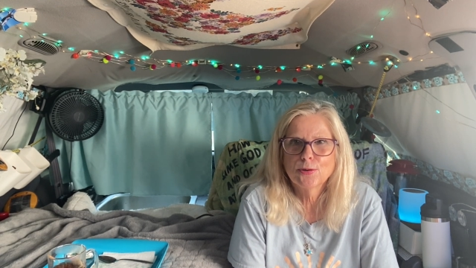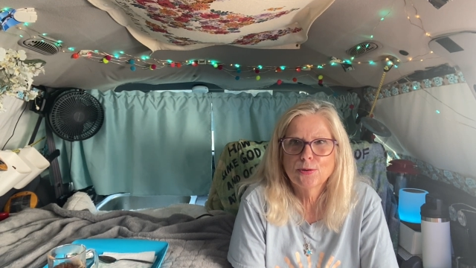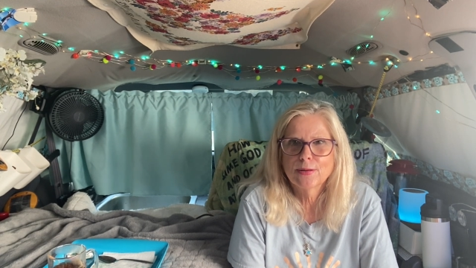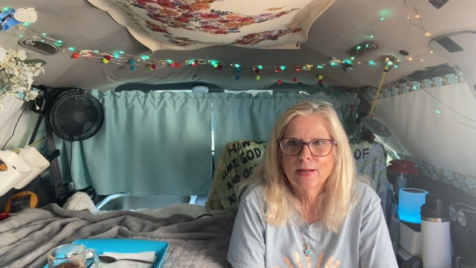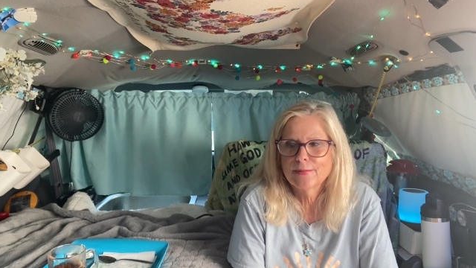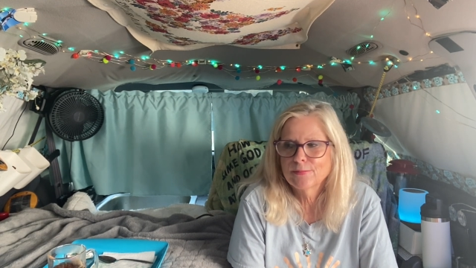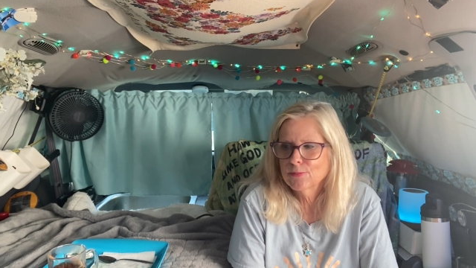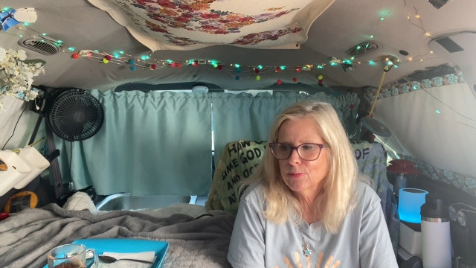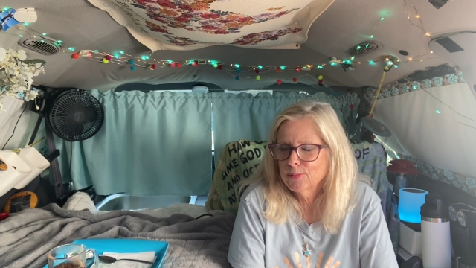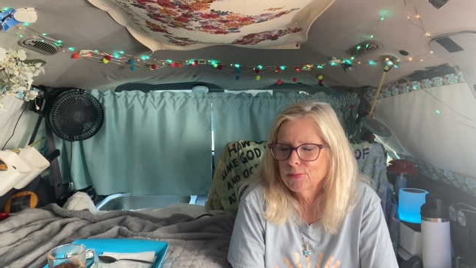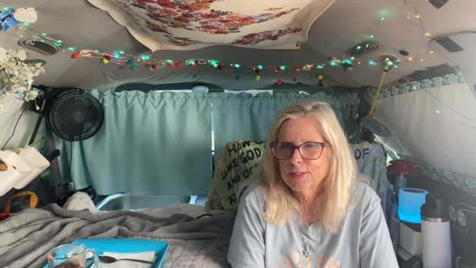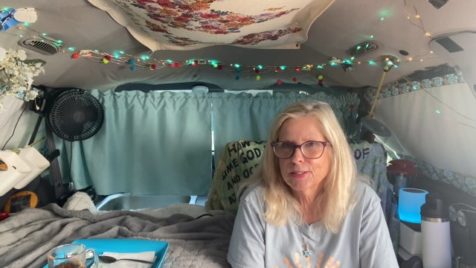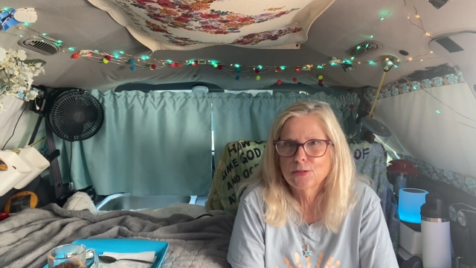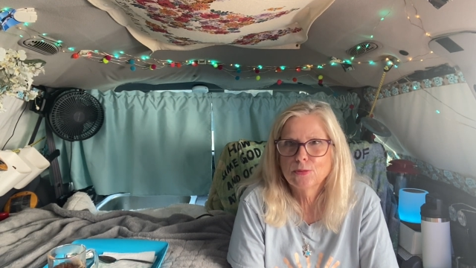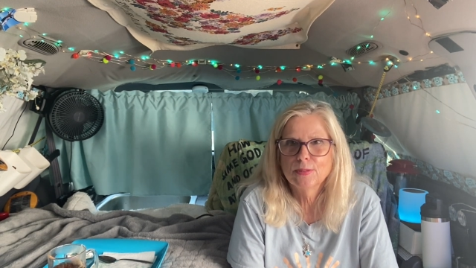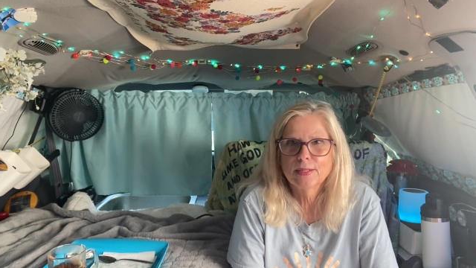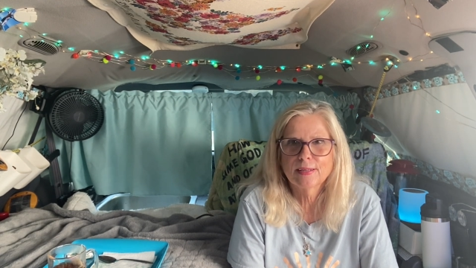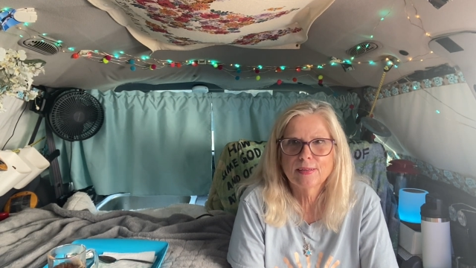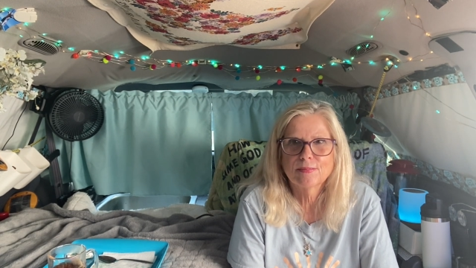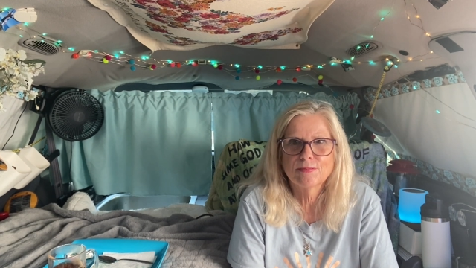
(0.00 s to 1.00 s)
I have a really
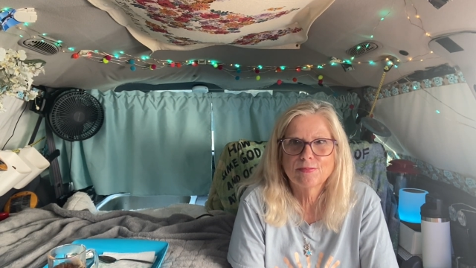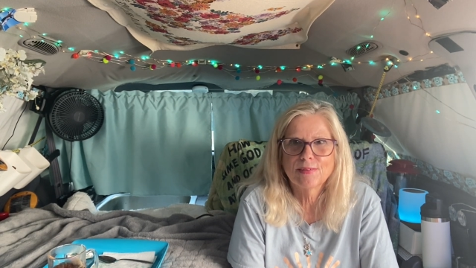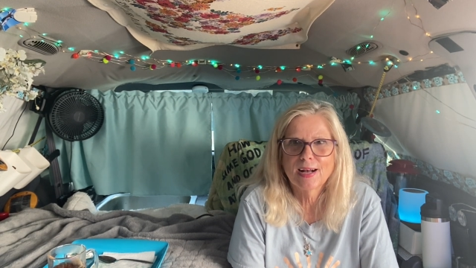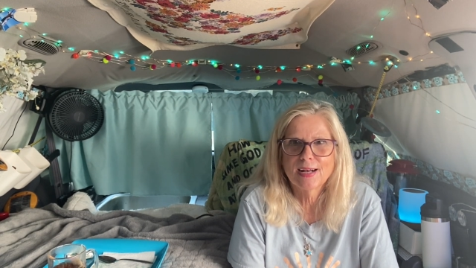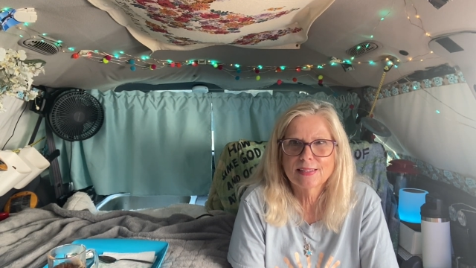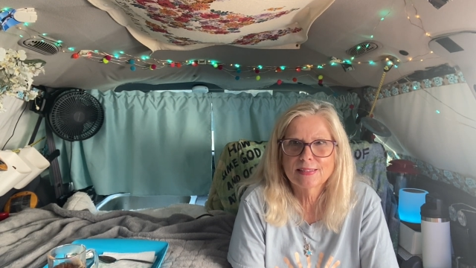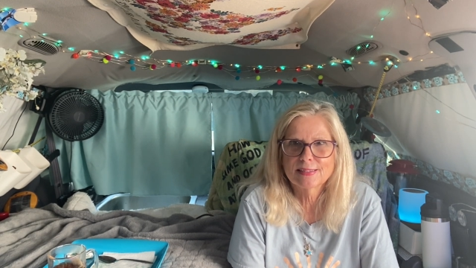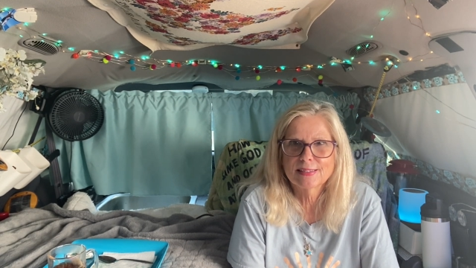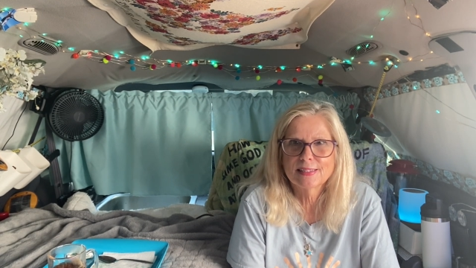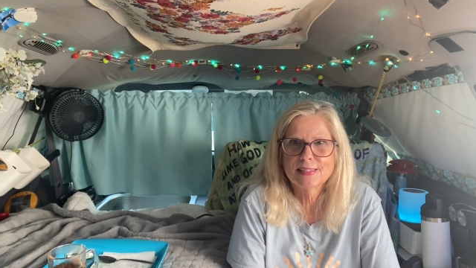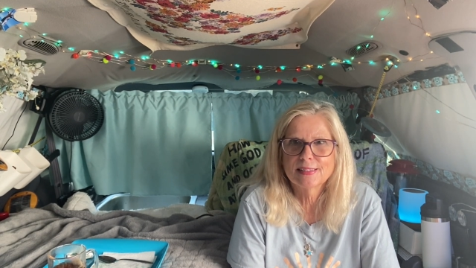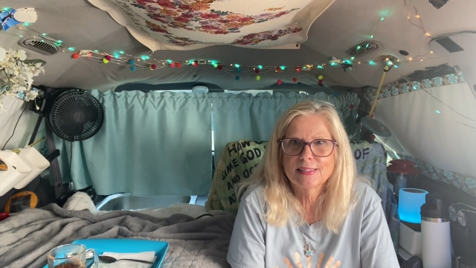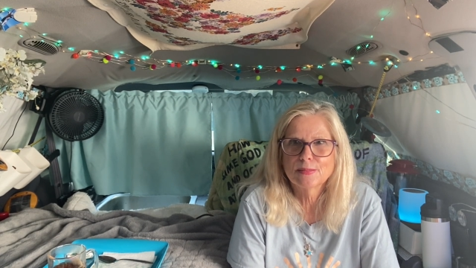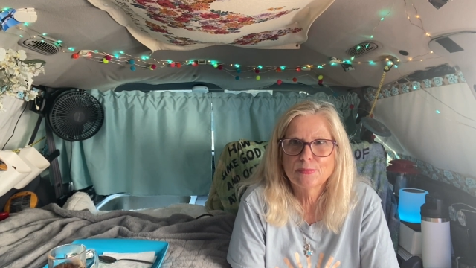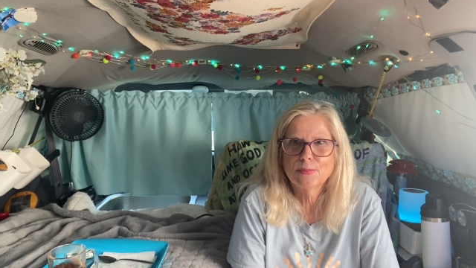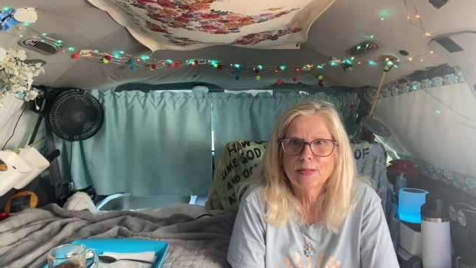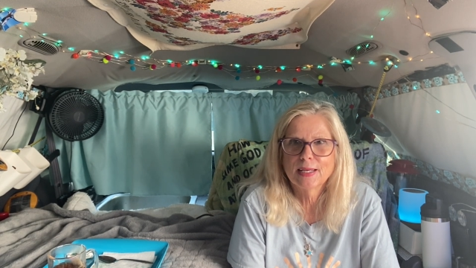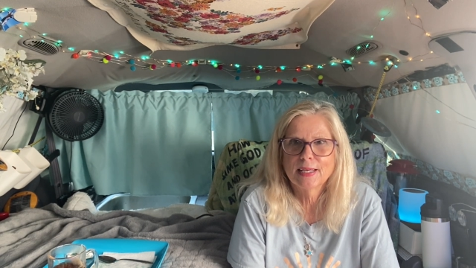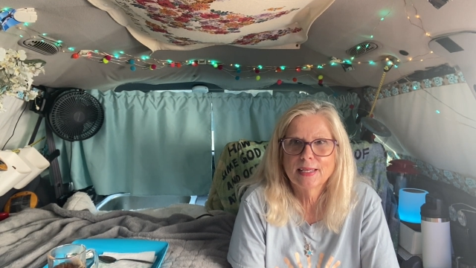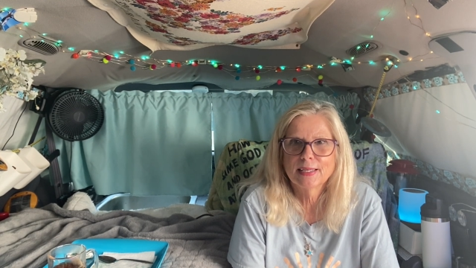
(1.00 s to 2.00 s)
quick, fast, easy
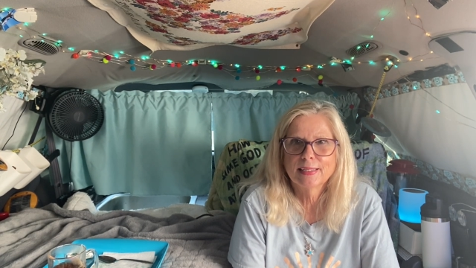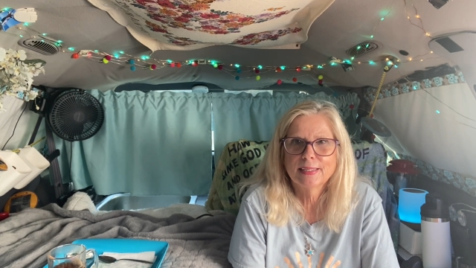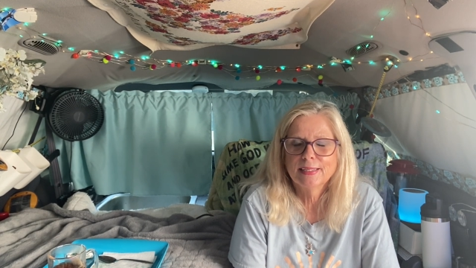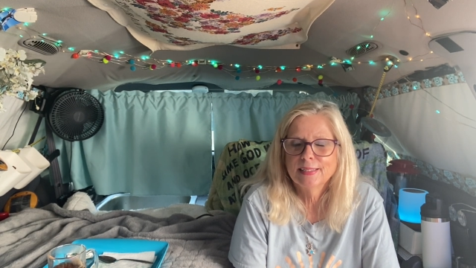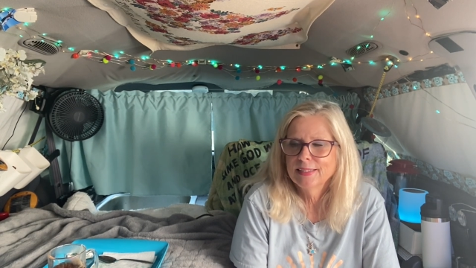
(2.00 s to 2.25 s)
way.